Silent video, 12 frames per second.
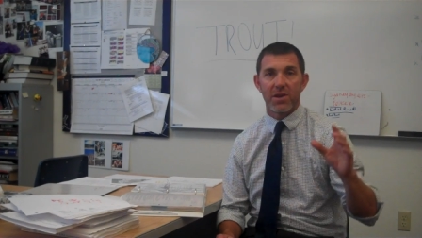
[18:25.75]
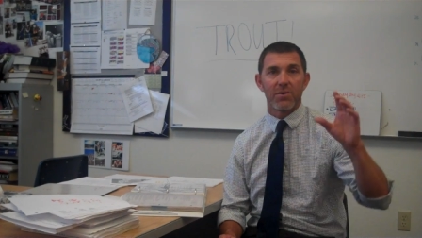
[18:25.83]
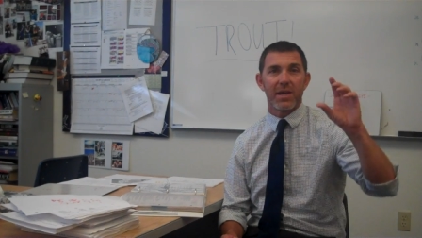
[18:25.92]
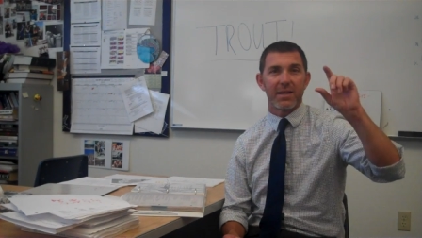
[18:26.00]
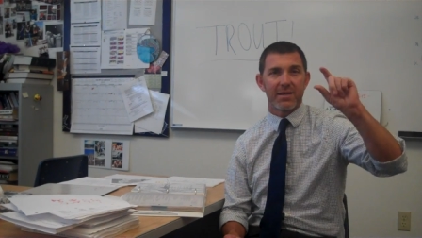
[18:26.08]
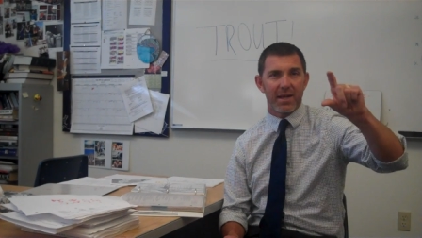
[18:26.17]
And
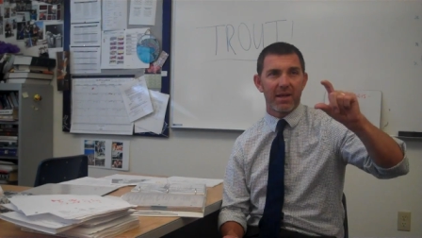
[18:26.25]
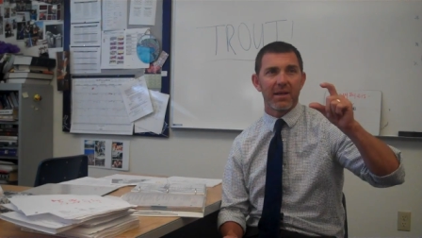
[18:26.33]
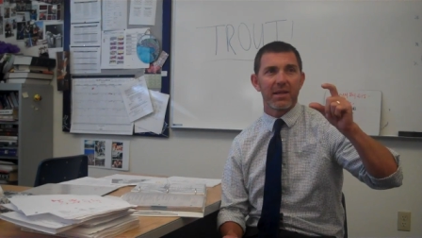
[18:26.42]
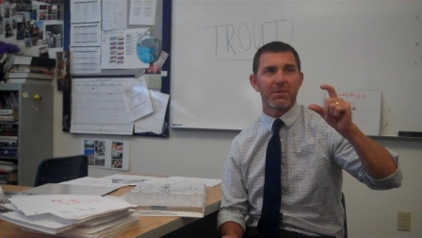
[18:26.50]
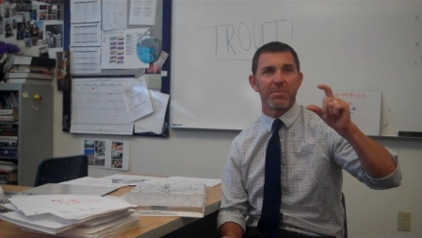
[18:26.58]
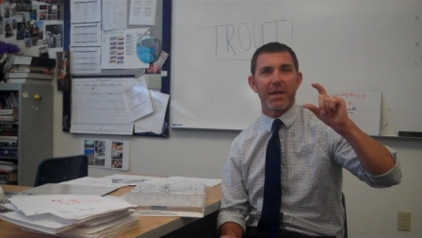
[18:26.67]
you get
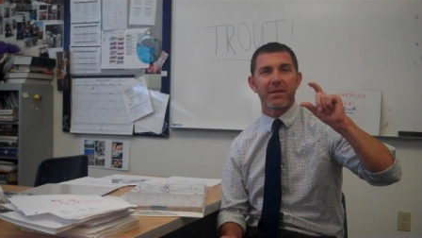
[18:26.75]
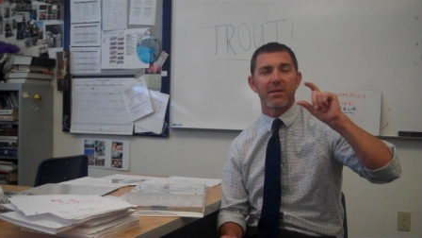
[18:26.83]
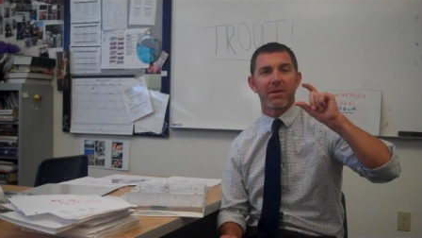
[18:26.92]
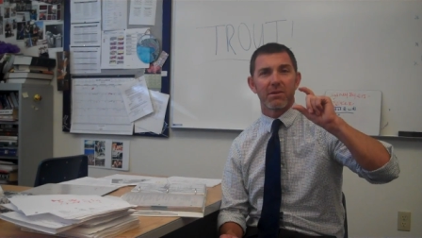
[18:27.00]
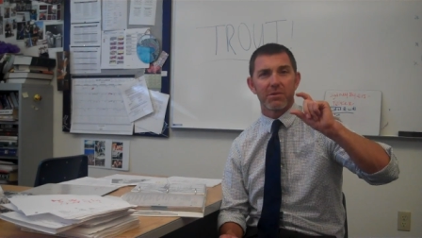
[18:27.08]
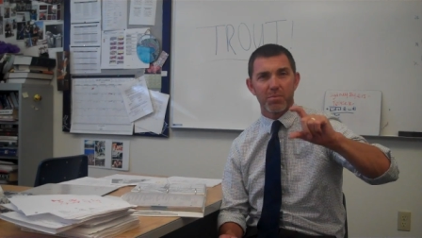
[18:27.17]
delegates based
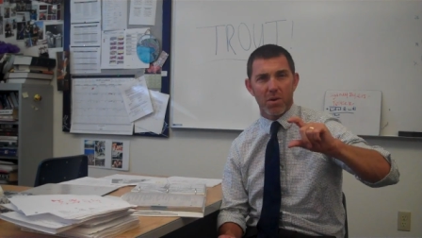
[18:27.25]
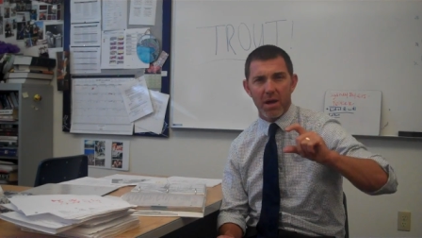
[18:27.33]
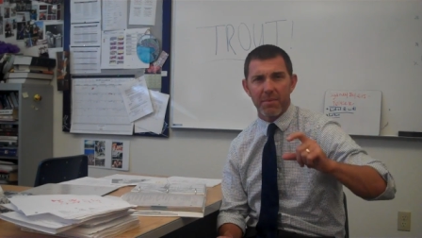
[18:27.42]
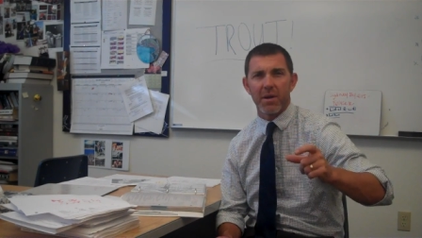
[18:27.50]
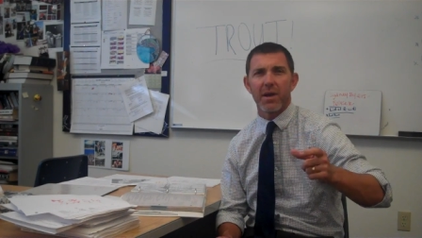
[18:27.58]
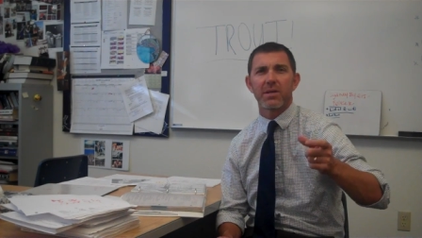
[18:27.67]
on those
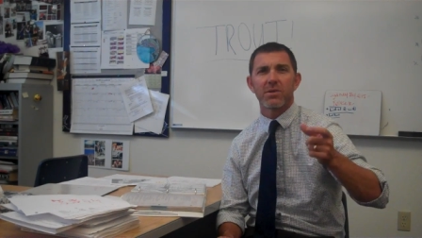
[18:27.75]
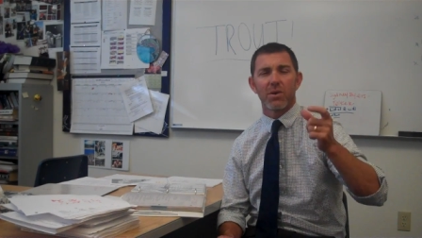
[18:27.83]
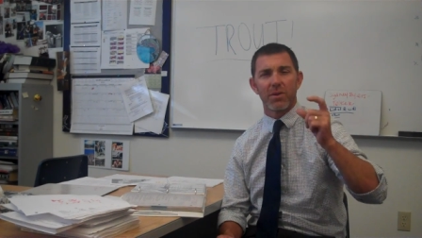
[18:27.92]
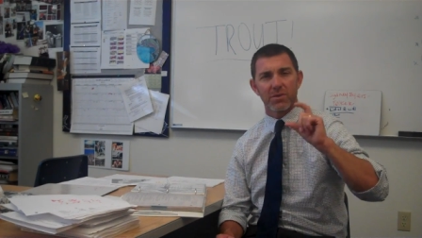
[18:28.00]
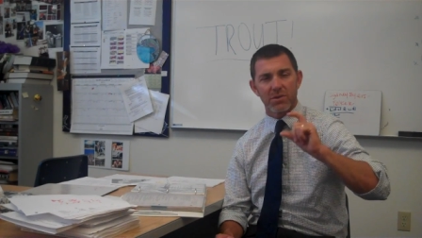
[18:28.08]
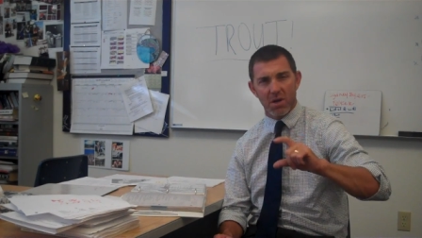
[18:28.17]
primaries
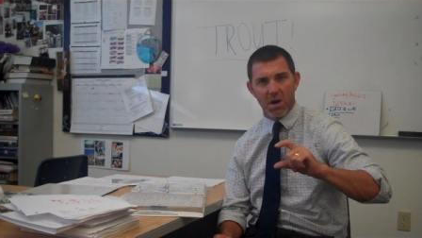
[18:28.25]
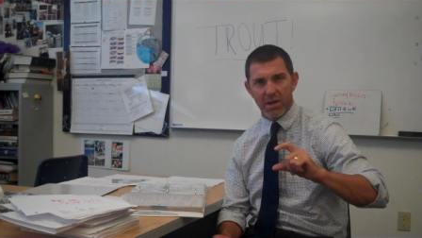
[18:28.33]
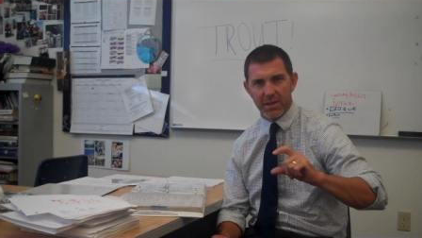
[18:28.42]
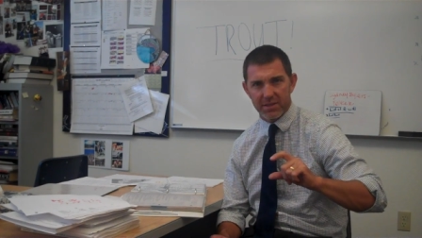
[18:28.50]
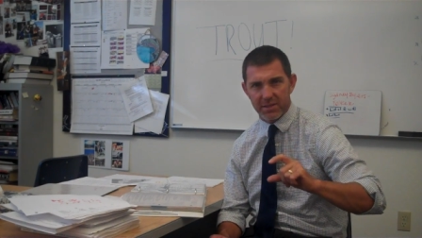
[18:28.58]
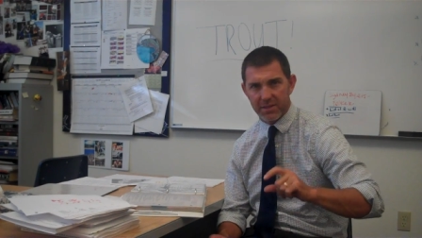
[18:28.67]
or those
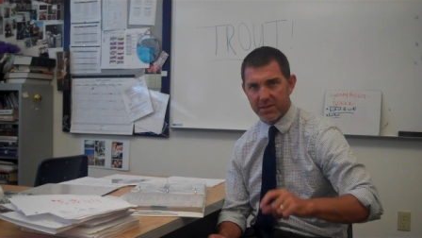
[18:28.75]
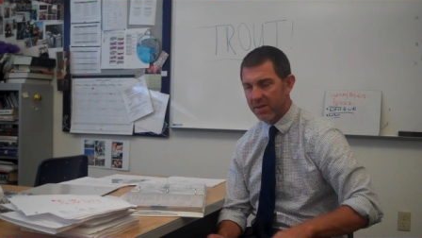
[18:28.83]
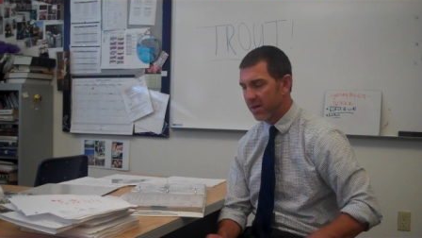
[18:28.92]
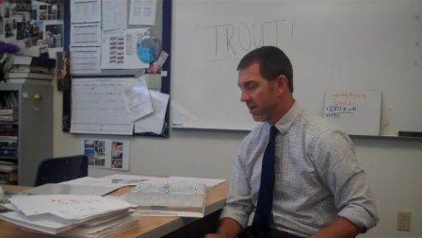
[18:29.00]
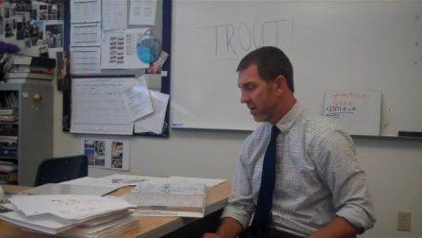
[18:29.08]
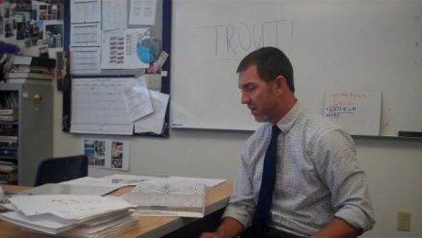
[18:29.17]
caucuses,